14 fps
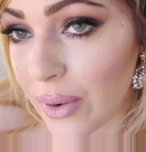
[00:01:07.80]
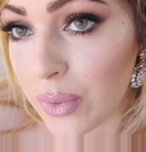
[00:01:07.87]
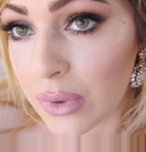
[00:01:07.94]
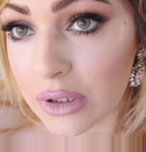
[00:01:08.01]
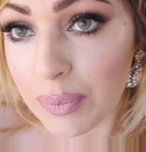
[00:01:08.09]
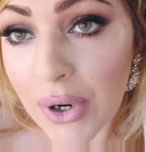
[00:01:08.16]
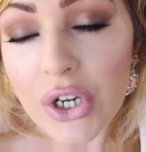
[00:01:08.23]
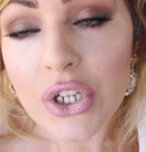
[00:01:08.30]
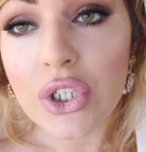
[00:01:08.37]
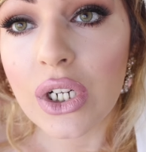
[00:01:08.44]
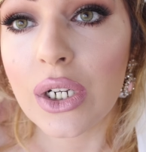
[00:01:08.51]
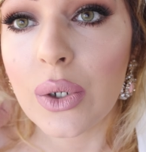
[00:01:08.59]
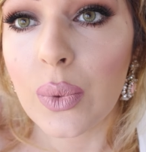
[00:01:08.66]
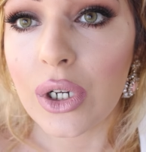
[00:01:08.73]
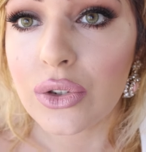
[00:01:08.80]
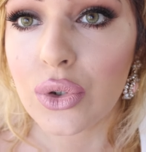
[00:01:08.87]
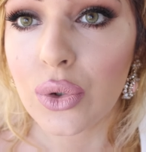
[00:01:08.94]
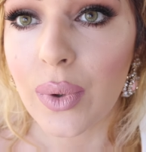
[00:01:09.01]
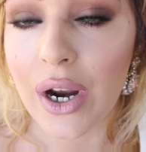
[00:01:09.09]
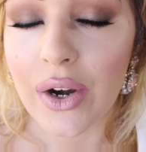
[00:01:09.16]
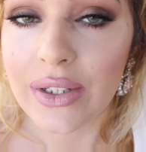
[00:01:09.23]
I would personally want
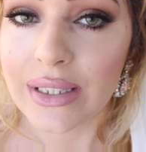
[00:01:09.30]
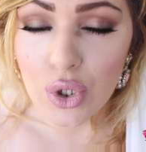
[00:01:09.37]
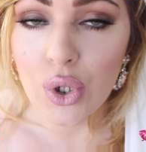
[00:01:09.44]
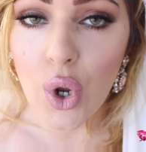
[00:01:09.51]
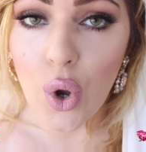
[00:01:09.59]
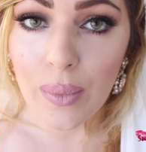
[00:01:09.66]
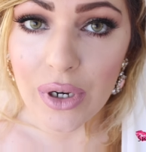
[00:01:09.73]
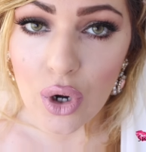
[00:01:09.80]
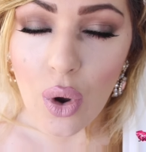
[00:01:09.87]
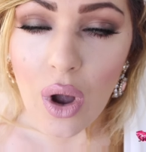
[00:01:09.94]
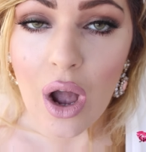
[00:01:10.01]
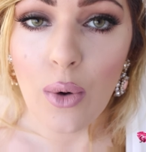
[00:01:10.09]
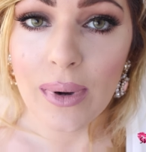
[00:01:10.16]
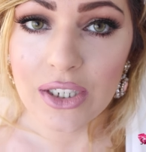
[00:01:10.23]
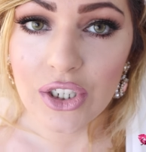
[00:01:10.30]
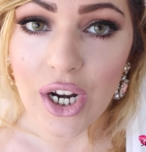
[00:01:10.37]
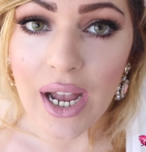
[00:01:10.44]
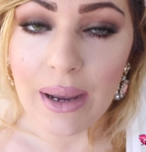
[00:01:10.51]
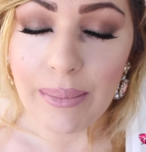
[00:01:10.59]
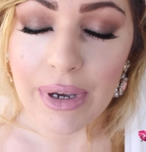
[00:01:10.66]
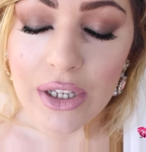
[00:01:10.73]
to wear. To know me, know how much
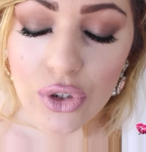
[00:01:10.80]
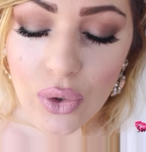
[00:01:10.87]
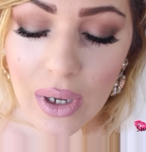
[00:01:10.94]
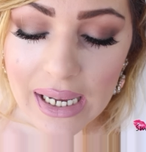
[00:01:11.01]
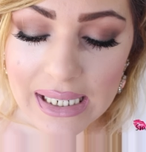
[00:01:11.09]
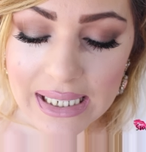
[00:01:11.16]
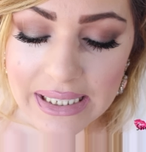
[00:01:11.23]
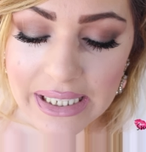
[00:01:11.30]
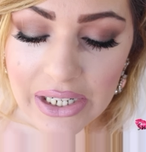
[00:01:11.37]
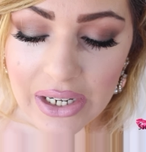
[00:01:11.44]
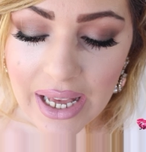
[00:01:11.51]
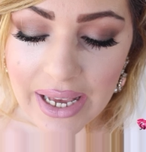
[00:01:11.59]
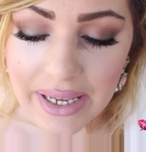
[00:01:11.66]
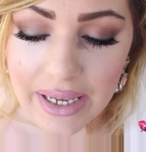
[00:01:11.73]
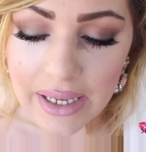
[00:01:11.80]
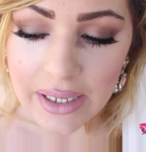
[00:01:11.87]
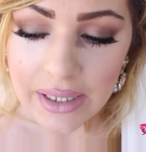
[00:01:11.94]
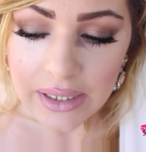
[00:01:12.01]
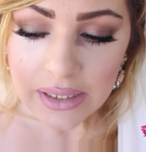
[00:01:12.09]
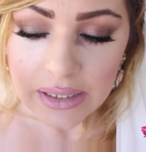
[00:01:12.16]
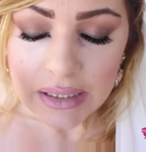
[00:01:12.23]
I'm into eyeliner. Like,
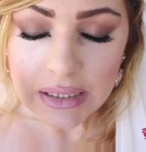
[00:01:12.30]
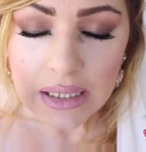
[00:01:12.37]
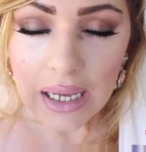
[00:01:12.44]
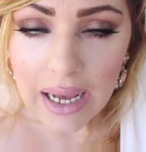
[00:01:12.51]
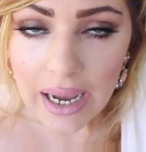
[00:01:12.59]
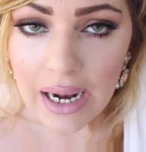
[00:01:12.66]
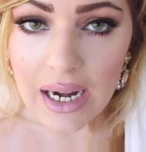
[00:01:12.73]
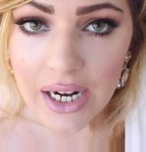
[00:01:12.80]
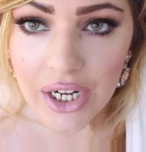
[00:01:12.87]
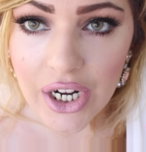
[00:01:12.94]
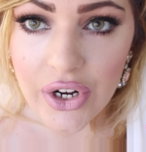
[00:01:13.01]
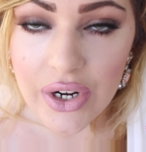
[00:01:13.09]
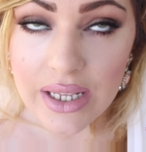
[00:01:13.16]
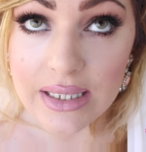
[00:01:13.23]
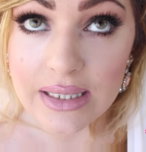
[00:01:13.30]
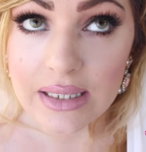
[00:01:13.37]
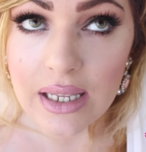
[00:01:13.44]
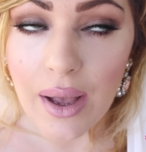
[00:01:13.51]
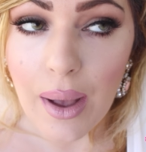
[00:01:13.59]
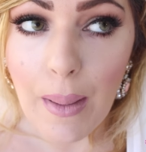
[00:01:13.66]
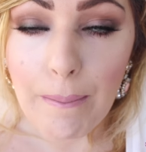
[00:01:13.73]
eyeliner
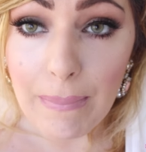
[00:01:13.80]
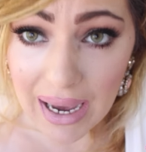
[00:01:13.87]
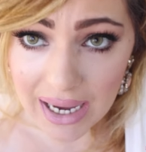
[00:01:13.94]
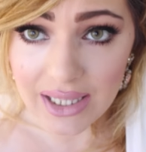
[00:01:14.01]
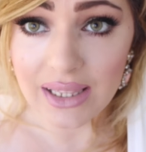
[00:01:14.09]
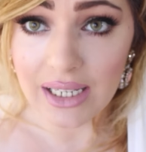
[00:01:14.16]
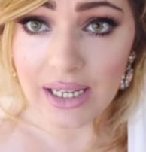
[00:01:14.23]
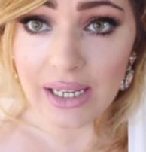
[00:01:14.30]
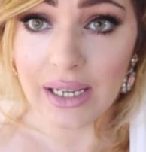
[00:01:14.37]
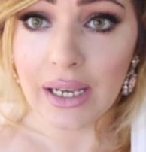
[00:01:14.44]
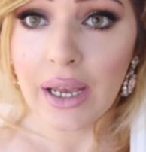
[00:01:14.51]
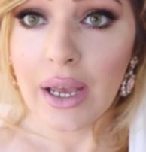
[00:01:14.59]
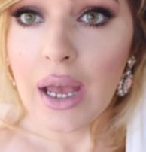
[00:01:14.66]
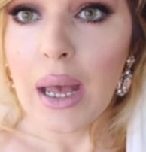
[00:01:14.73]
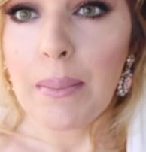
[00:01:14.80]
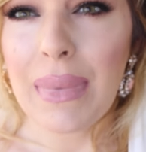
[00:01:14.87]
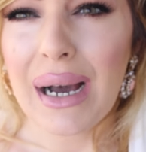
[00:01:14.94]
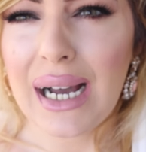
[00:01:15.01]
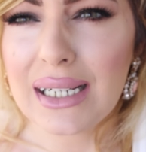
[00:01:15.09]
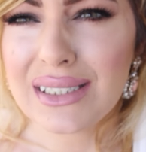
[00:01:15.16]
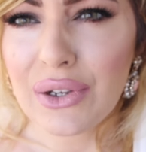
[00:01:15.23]
is my thing,
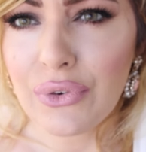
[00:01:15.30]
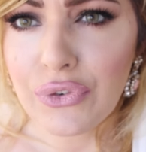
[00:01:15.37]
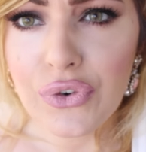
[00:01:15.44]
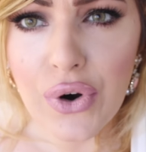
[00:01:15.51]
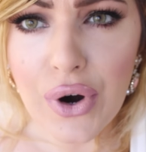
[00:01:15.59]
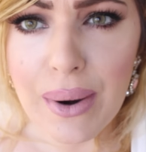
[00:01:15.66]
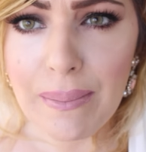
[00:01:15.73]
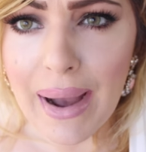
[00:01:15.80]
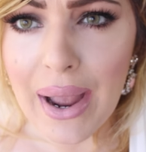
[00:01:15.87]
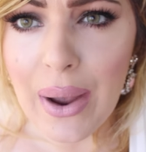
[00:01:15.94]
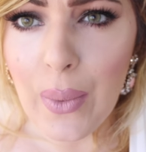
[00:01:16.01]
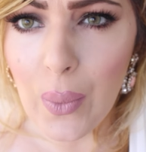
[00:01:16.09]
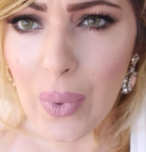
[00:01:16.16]
but for my